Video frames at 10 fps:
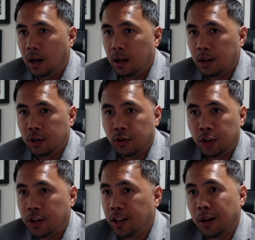You
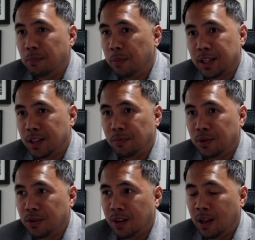cannot mess up
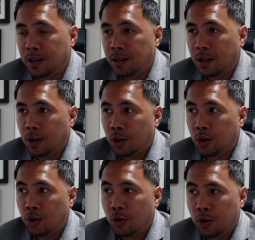
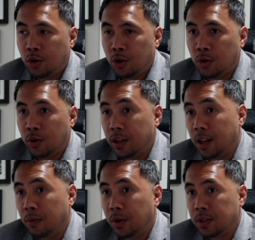your
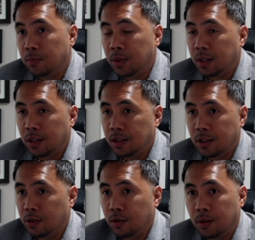numbers, because
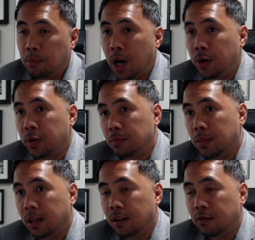borrowing
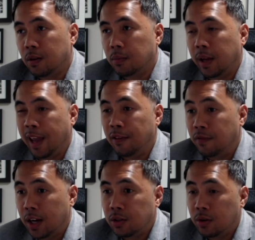money from
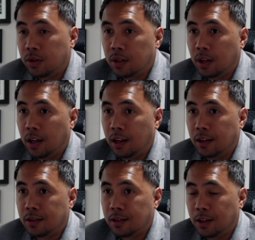investors
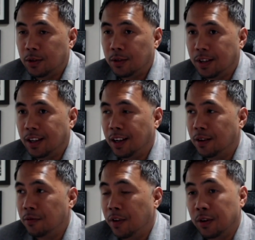is a
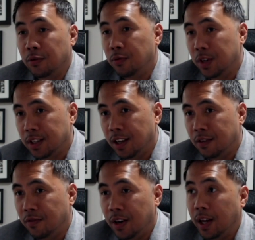very risky and
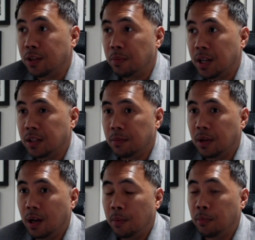very expensive
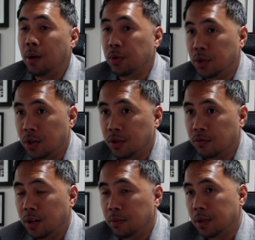proposition,
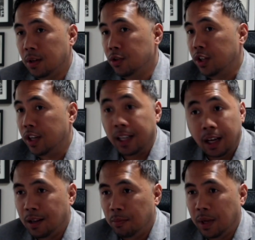right? Because you cannot
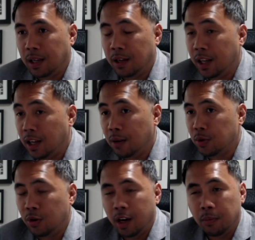make a hiccup, so
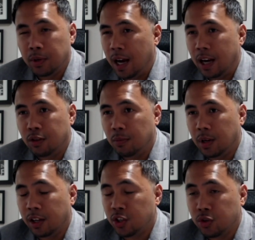your numbers has to be
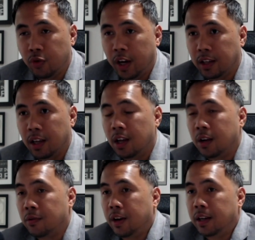like straight,
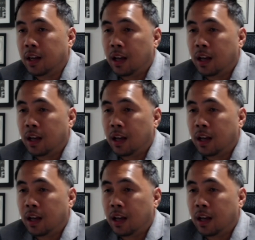right?